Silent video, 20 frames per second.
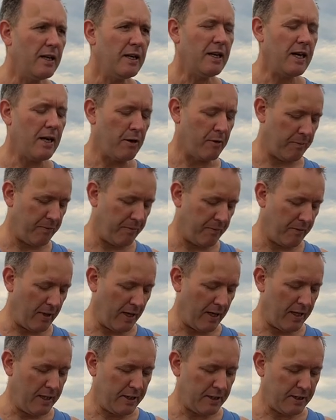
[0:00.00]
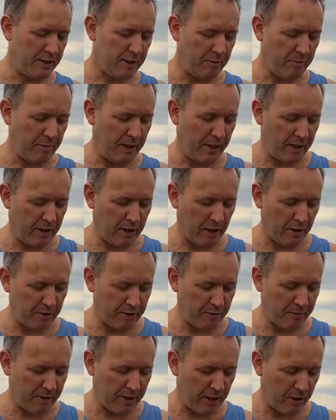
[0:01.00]
Now, I could just simply go
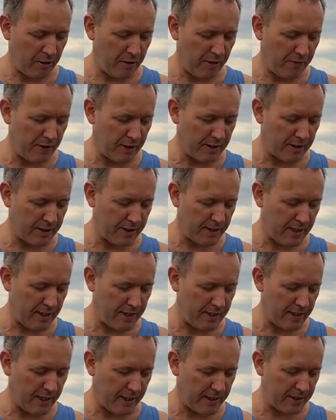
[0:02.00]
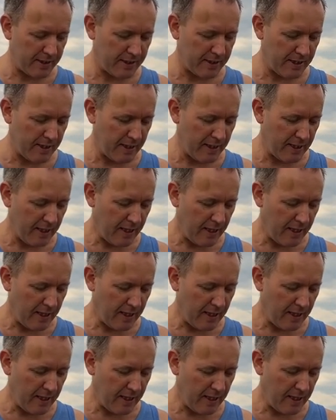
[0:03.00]
to my equivalent settings